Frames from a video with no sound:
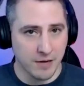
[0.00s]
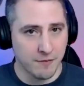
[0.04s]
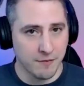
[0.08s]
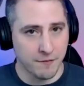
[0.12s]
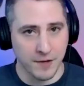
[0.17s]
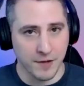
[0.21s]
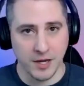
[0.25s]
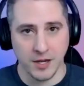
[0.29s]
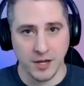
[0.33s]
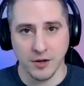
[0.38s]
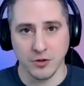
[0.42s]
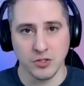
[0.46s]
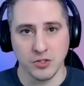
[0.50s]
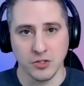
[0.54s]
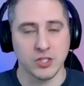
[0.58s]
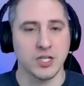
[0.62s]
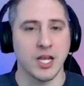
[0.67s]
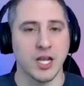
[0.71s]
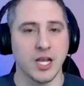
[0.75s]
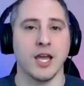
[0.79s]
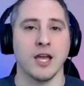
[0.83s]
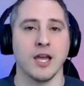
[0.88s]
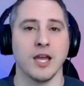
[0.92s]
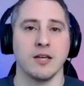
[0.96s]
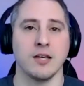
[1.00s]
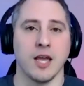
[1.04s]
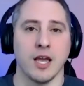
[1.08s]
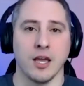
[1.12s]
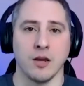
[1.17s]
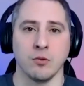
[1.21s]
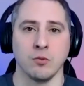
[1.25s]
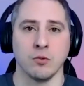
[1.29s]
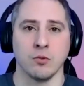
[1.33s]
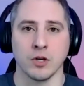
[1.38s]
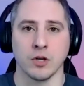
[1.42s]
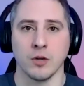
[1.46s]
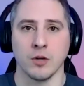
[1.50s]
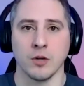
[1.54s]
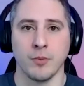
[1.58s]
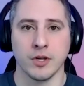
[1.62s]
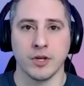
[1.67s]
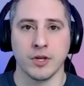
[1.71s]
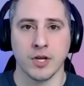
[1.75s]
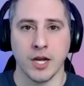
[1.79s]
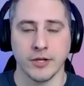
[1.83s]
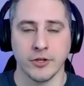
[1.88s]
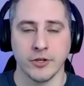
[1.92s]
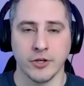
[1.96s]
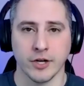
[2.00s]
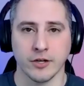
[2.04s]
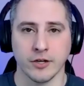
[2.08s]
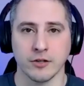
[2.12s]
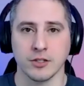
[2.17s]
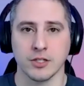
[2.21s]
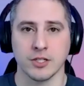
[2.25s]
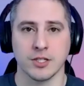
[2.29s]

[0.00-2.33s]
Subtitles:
videos saying, "Hey, we're independent contractors.